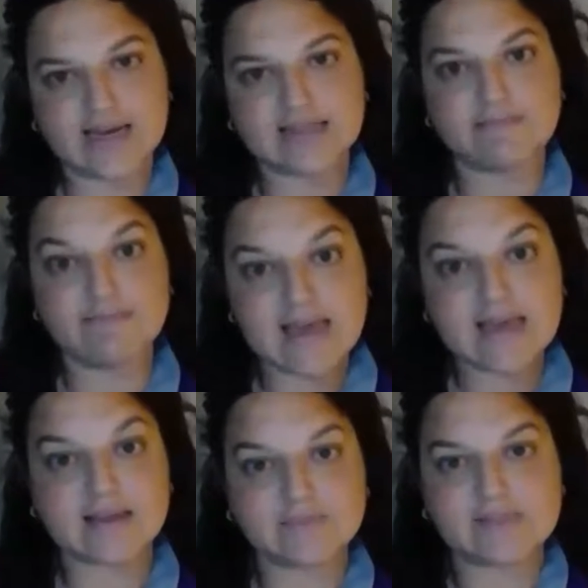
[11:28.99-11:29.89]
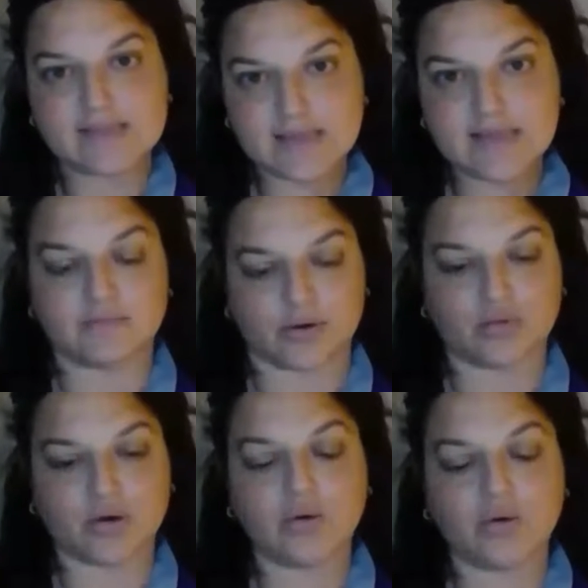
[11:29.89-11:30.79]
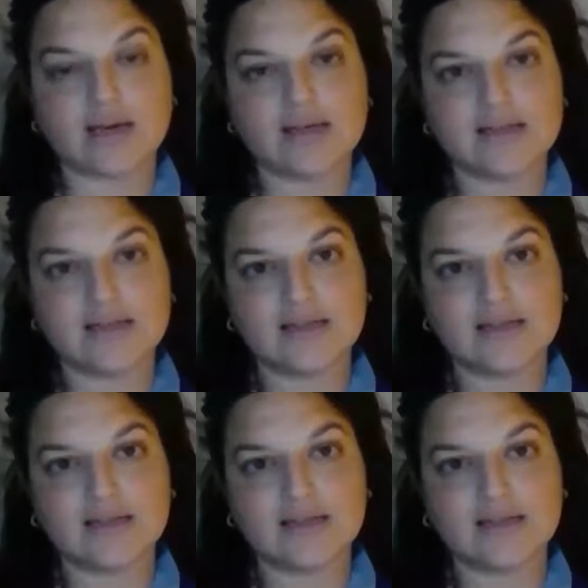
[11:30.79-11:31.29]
to make them seem heroic